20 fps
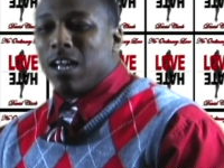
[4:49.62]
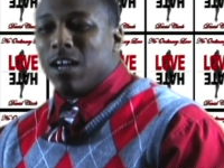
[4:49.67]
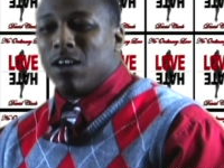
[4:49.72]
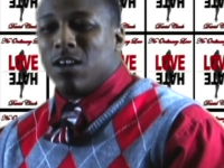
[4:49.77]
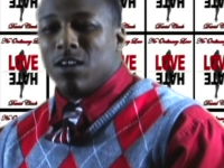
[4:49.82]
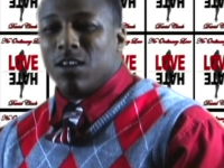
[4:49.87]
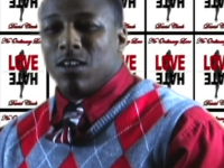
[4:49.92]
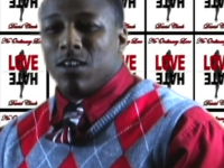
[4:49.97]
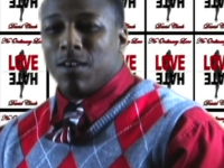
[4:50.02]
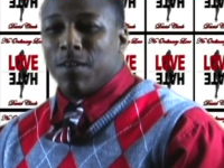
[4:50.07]
at
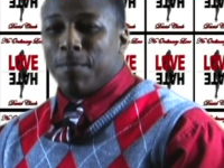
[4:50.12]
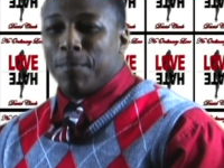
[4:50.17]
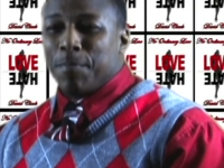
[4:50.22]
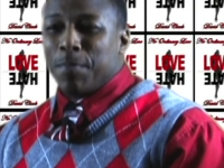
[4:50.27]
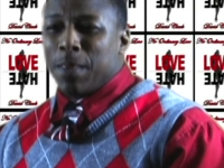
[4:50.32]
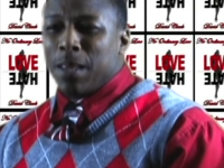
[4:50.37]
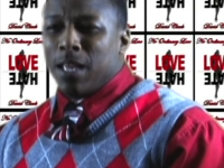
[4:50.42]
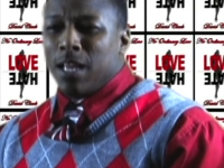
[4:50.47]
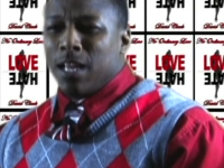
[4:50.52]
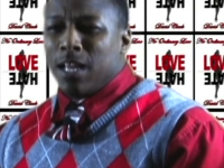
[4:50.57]
her
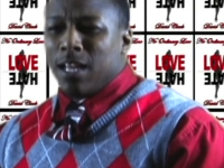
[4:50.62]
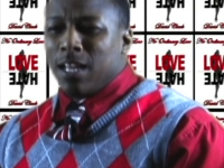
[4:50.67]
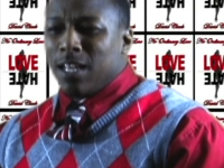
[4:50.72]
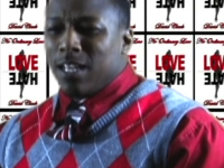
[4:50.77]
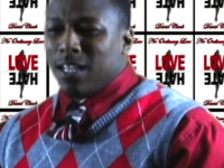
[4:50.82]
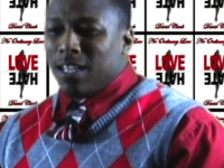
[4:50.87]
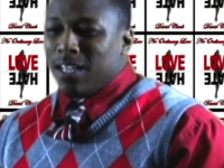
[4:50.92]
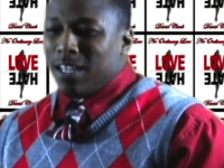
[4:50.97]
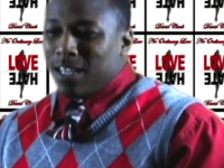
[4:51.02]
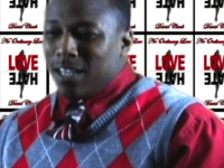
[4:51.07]

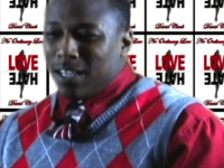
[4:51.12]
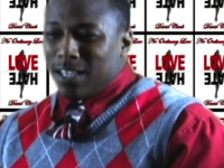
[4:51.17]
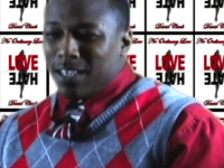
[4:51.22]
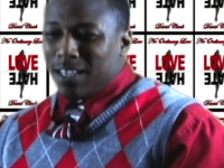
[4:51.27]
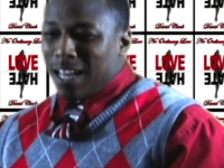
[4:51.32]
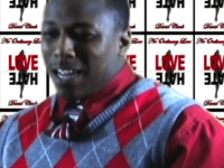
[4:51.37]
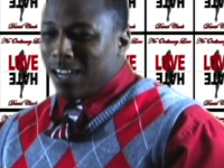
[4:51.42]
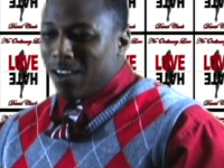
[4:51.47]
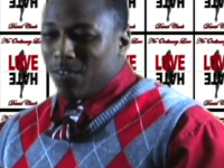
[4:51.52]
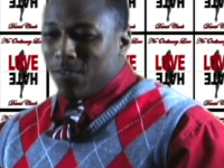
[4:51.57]

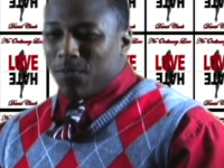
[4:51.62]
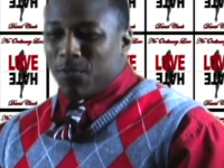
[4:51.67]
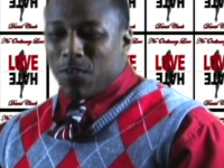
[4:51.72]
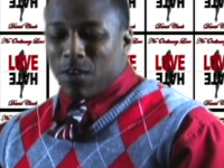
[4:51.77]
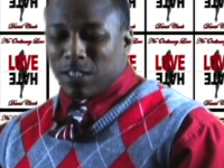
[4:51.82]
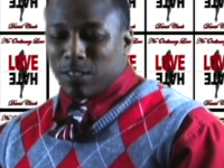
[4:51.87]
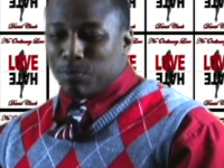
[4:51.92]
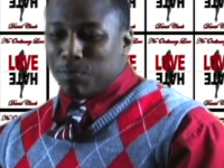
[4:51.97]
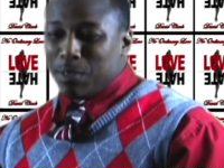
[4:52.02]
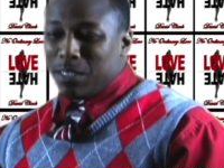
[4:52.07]
like a
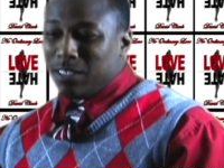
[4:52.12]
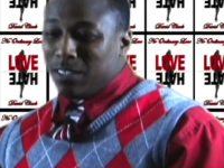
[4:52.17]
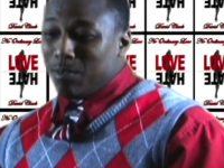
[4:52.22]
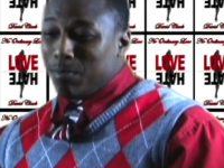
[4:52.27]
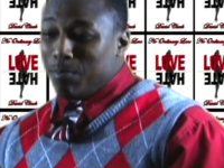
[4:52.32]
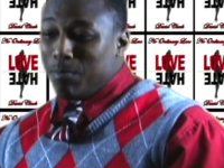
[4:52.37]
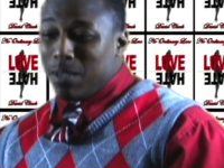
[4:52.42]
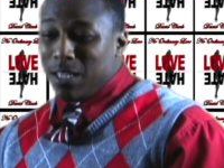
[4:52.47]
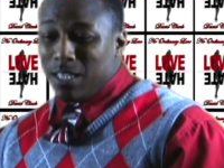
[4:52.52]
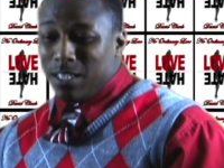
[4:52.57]
fresh piece
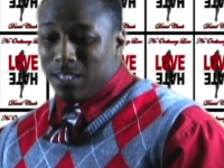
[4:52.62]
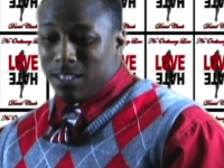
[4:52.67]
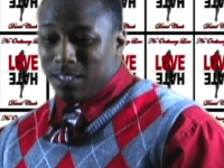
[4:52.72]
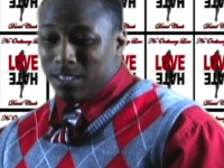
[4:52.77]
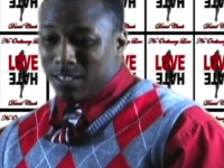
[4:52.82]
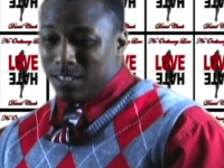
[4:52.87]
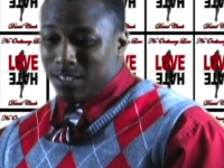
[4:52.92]
of meat.